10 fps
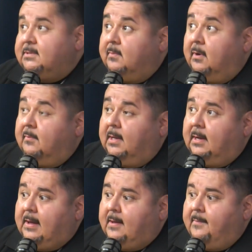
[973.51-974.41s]
the moment.
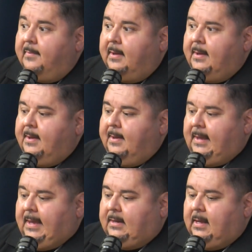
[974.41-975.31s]

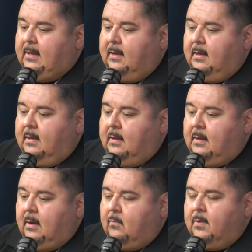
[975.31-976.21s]
And it
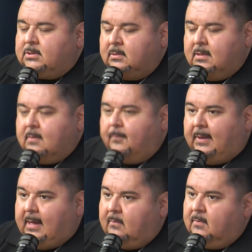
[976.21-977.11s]
originally the
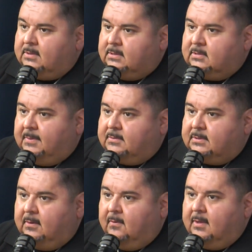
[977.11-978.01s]
plan wasn't supposed
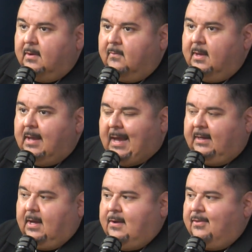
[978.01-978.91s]
to go that way. I
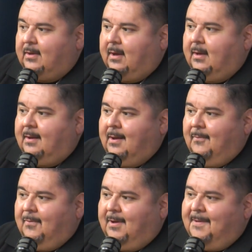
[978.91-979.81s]
kind of thought,
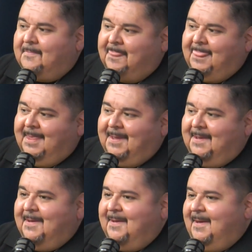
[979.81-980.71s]
well,
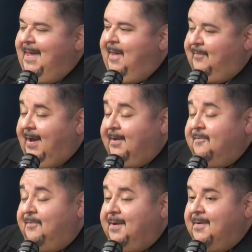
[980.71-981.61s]
if I could
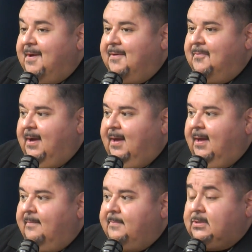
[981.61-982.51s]
figure out a
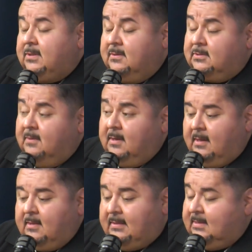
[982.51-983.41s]
way. So
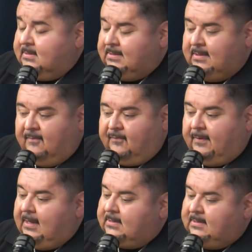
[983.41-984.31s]
and this isn't a
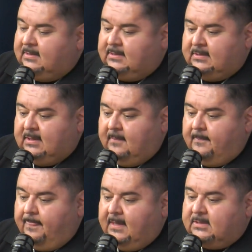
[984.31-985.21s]
flex. This
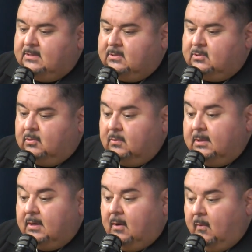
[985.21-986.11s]
is
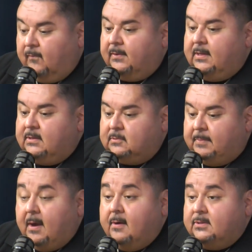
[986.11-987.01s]
truly to hopefully
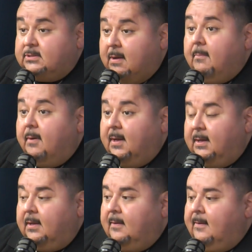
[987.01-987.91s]
inspire somebody.